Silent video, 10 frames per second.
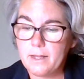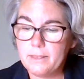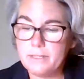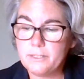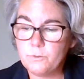
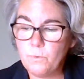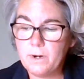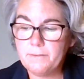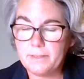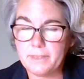This is
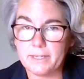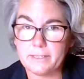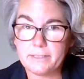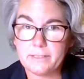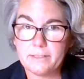one of the
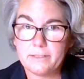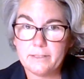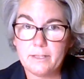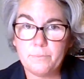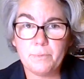things
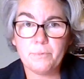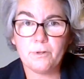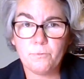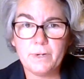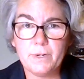that people
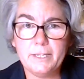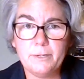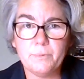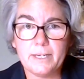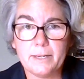are really, really